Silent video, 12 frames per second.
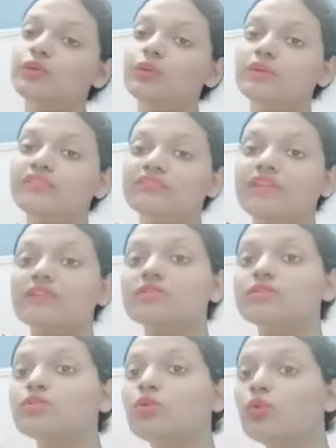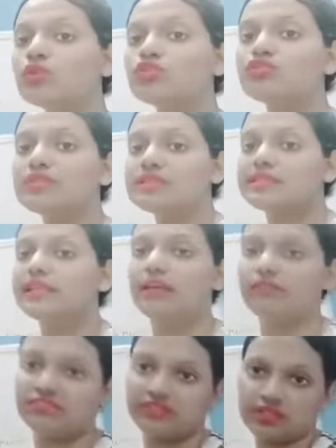there is no trees
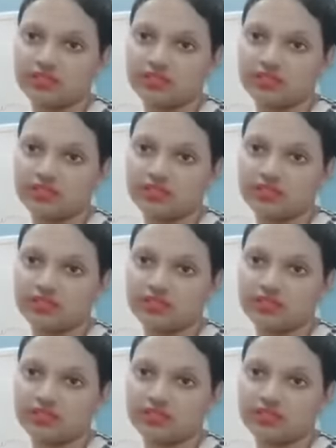left,